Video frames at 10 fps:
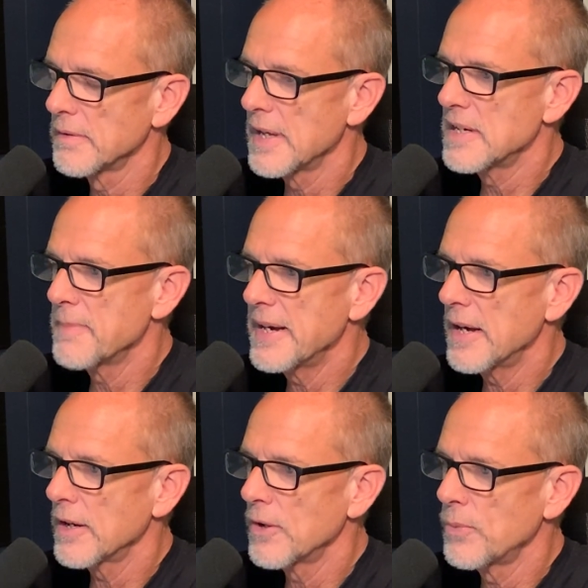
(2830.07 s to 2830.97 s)
Things may
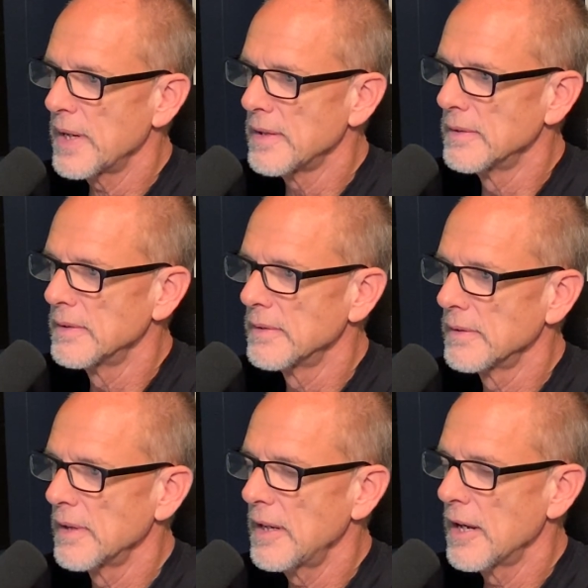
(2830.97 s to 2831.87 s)
not go well,
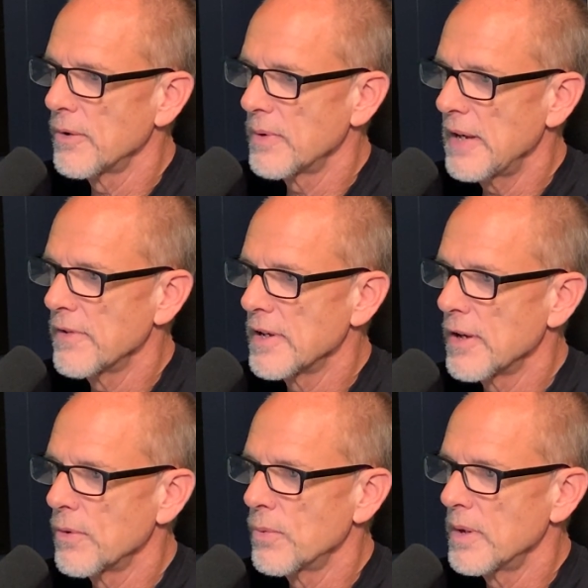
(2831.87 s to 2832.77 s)
you know, even
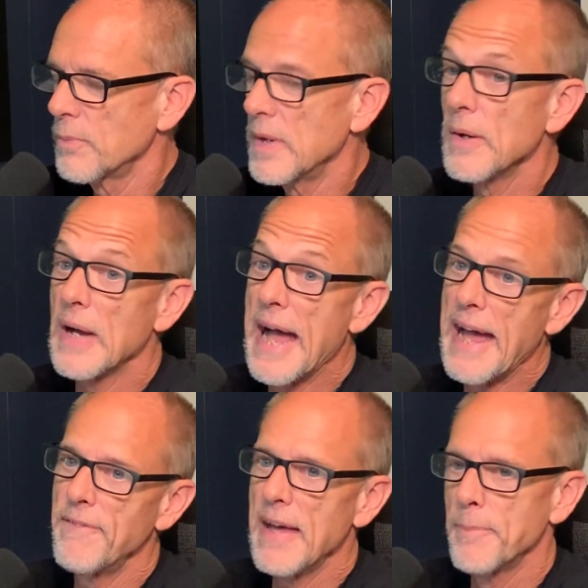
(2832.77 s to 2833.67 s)
though we, we I
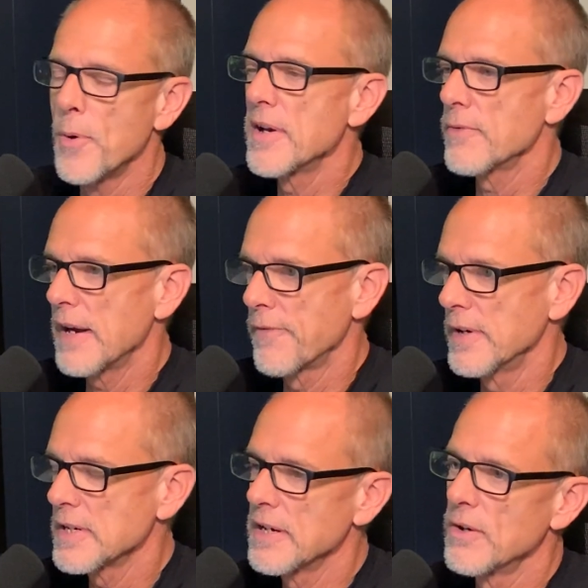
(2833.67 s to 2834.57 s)
have that point of
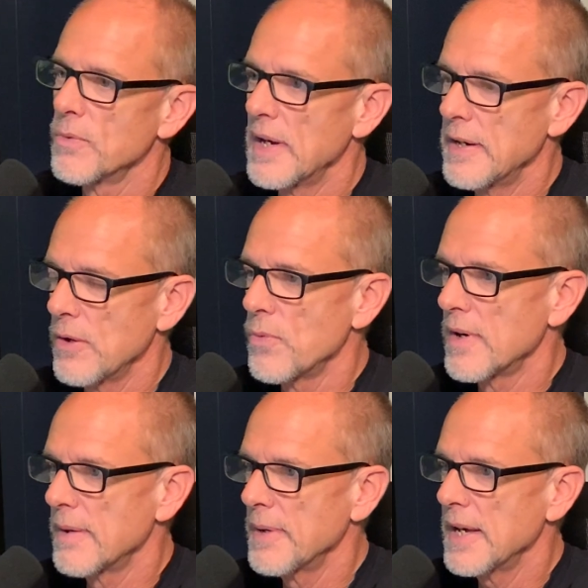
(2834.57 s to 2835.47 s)
reference, I know I know
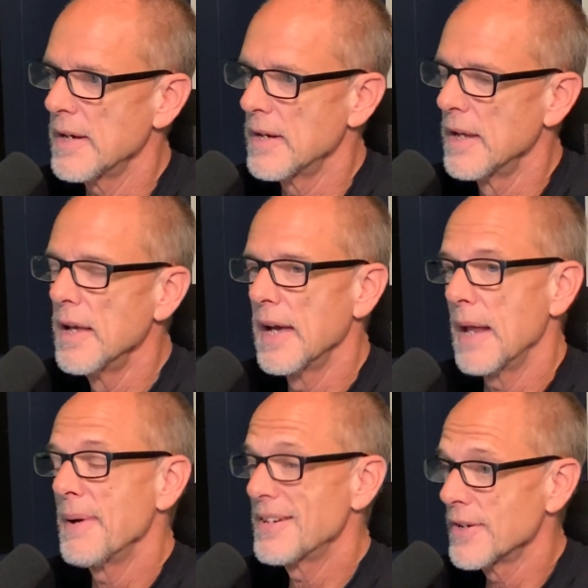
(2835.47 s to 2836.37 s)
where I'm headed, mm-hmm. and I
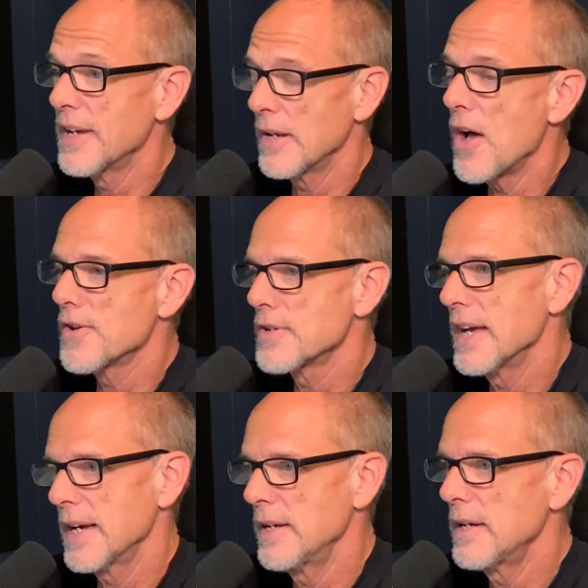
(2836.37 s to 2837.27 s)
mm-hmm. may still get lost
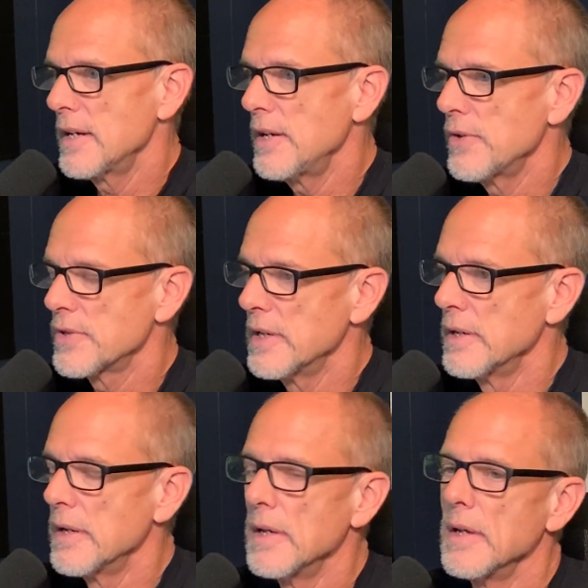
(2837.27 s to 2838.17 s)
like I did in
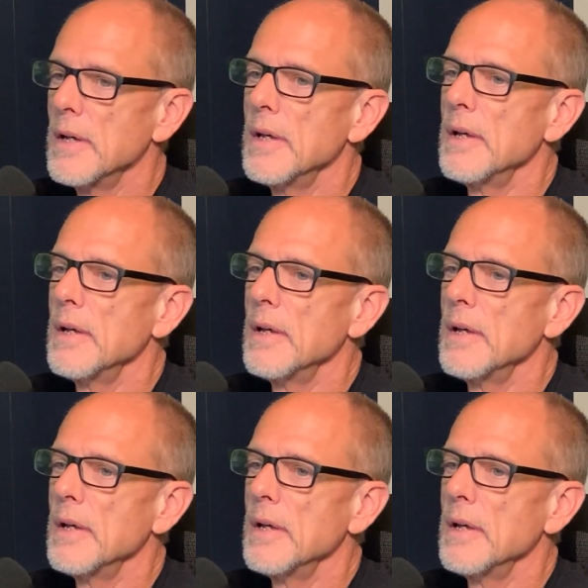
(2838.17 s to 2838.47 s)
Houston. Yeah.